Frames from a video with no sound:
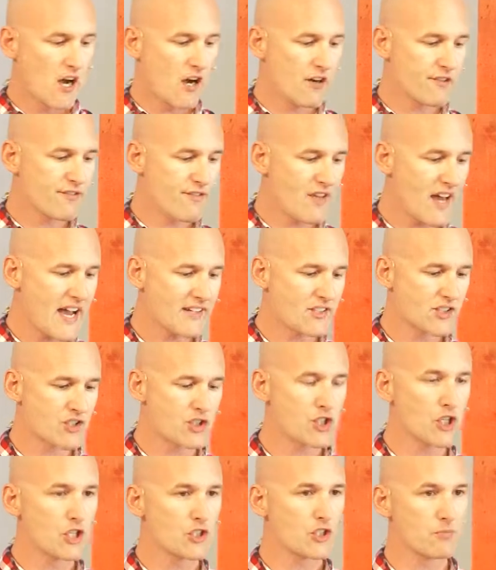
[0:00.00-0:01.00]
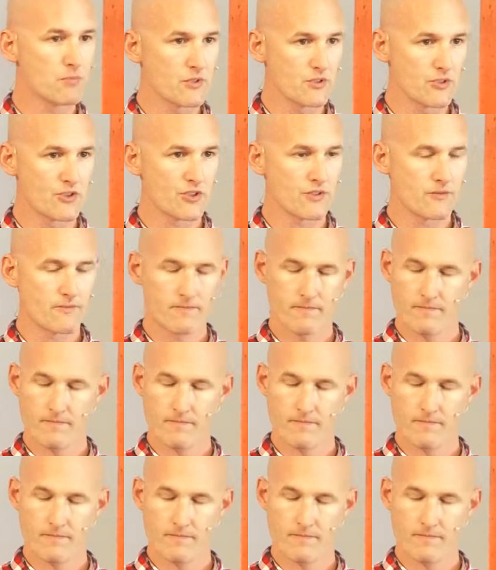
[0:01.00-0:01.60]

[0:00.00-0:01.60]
of that judgment.